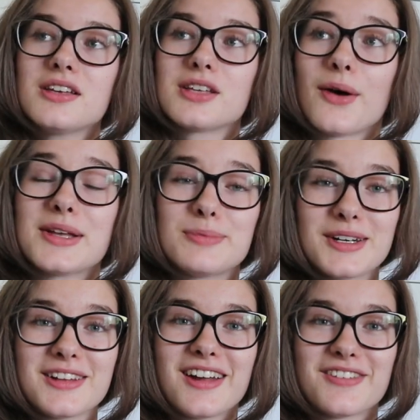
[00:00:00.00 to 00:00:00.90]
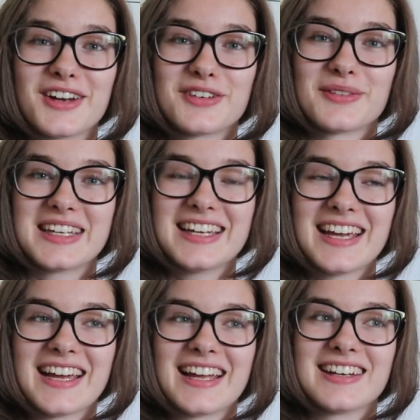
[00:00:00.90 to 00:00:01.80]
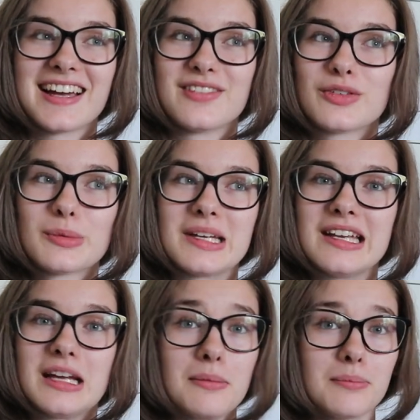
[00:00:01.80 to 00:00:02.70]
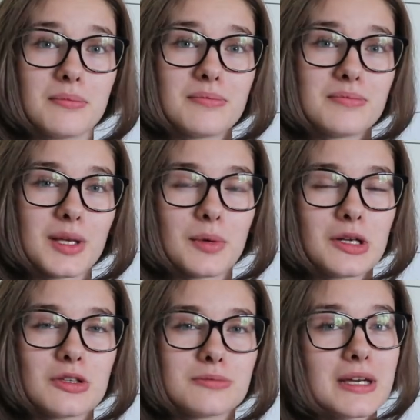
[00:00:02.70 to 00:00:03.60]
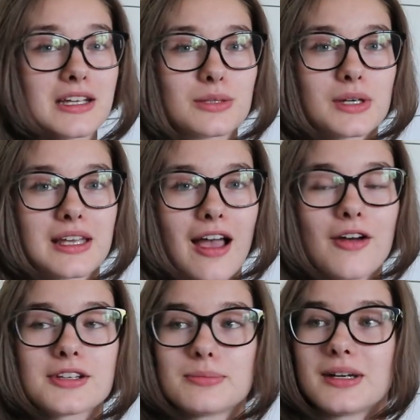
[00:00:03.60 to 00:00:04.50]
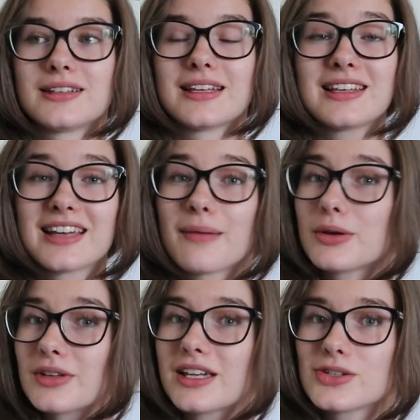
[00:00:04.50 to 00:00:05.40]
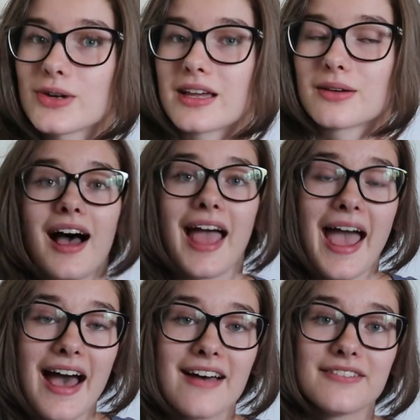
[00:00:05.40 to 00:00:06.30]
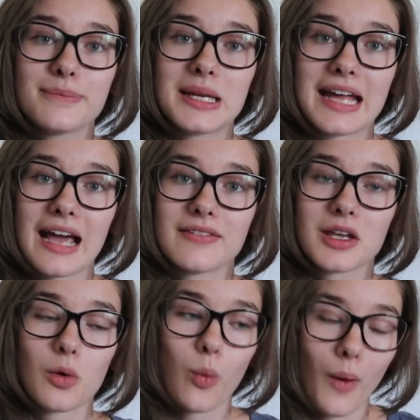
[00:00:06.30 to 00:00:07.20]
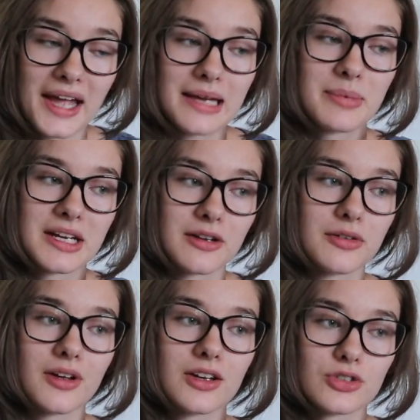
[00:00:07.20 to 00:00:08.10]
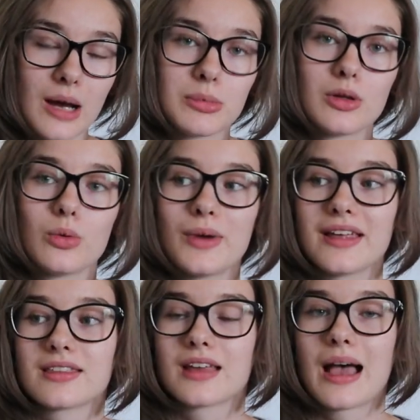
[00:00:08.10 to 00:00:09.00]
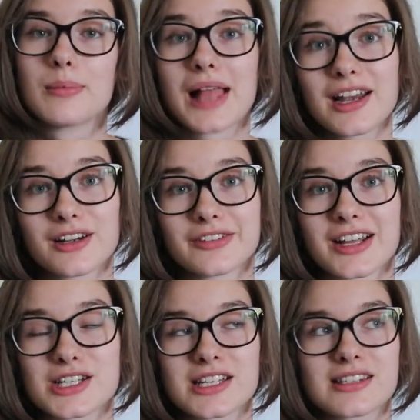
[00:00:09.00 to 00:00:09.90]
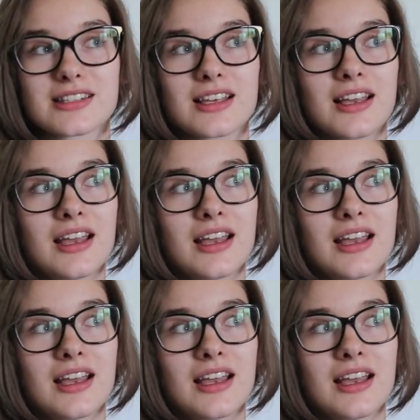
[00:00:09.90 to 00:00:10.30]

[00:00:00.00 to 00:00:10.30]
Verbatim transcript: So it's been a lot of fun for me, and I've never been a someone who's big into working out, but lately I've been really enjoying it. I have been having quite a bit of trouble with bladder infections.